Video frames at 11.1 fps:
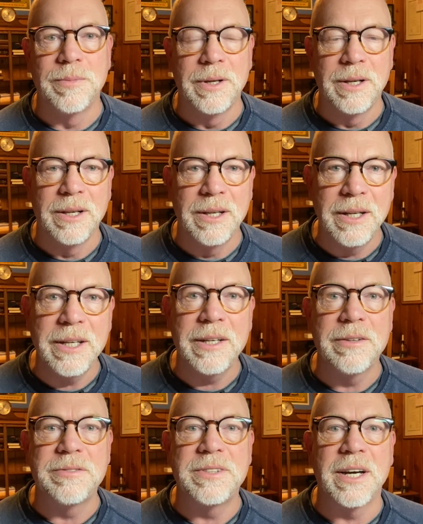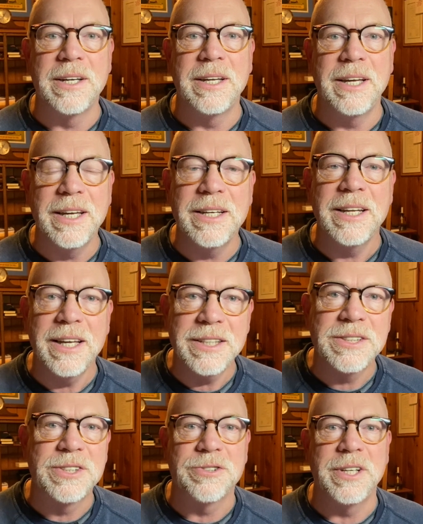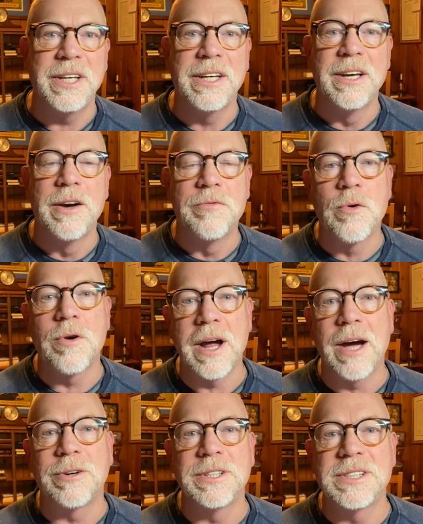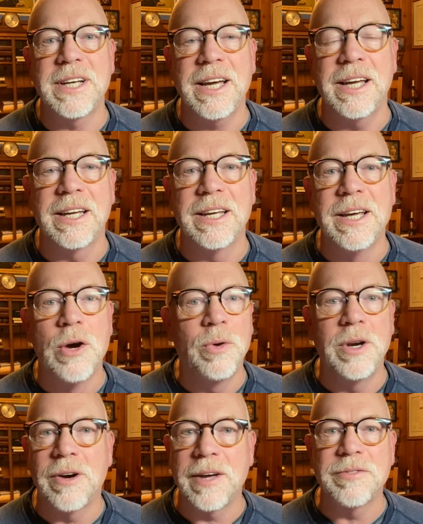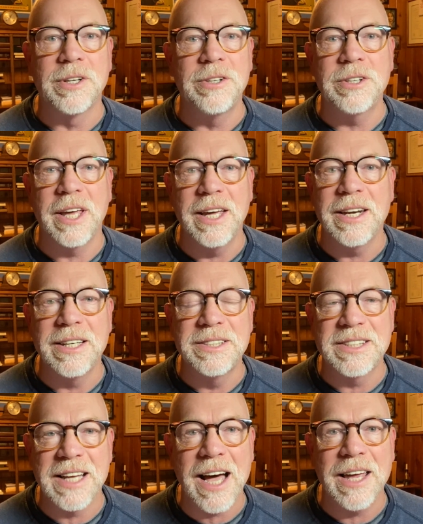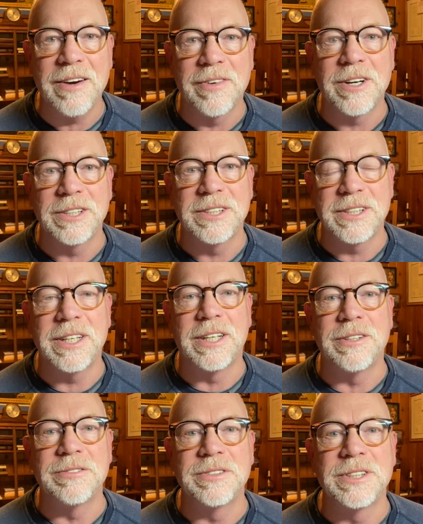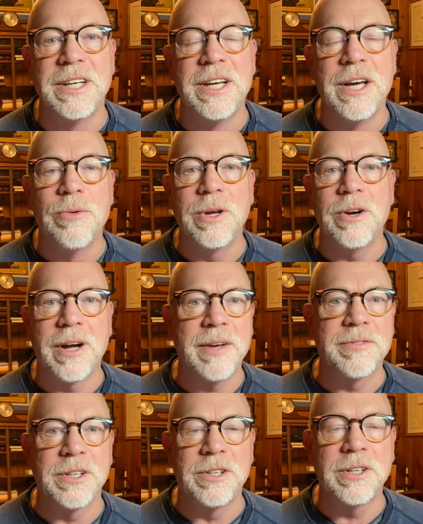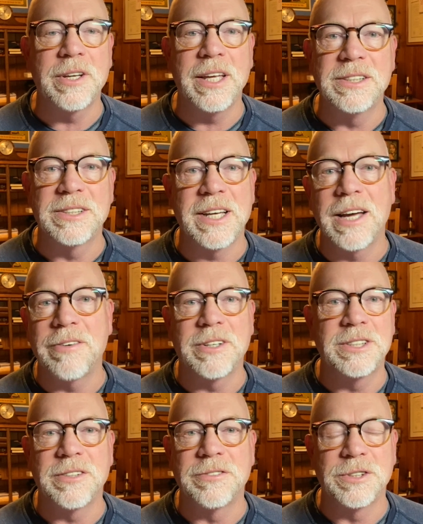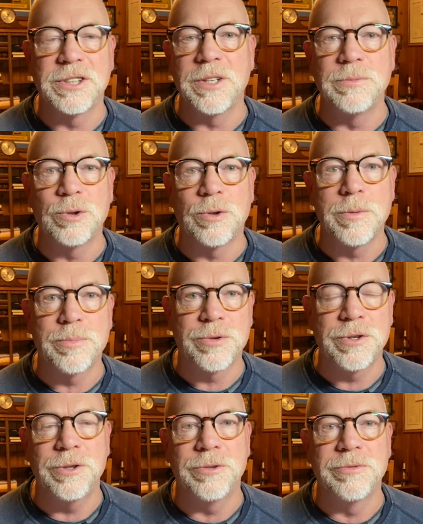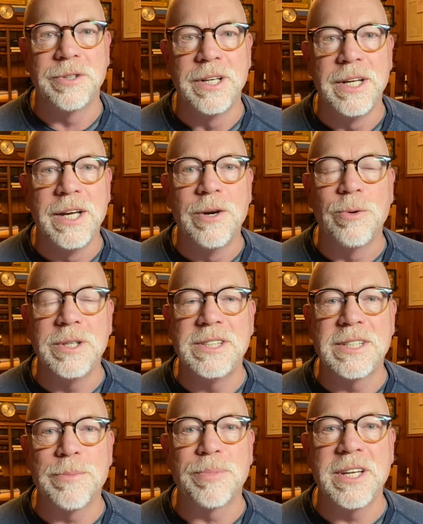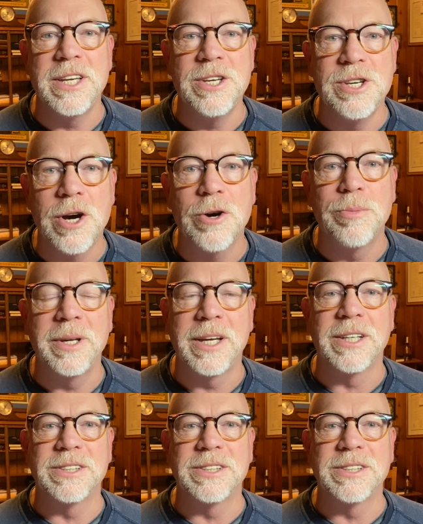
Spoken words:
lived in history for our sake. We don't have to look inside of ourselves. We don't have to look inside of ourselves for some sort of proof. We simply know, because